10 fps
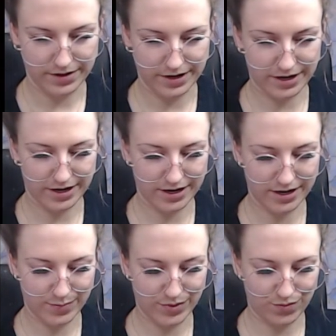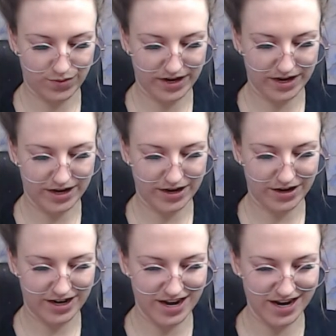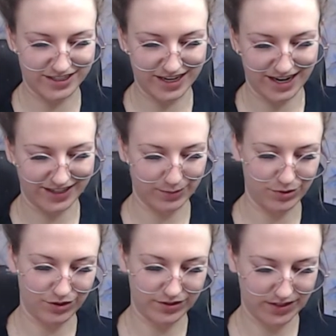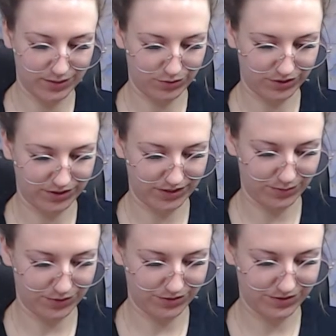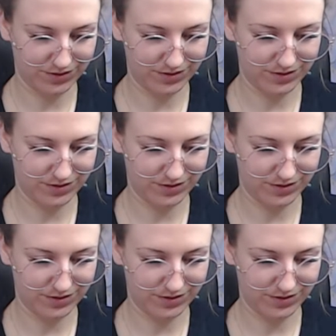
Um, where is it? I think I'm close. I think I'm close. I think I'm close.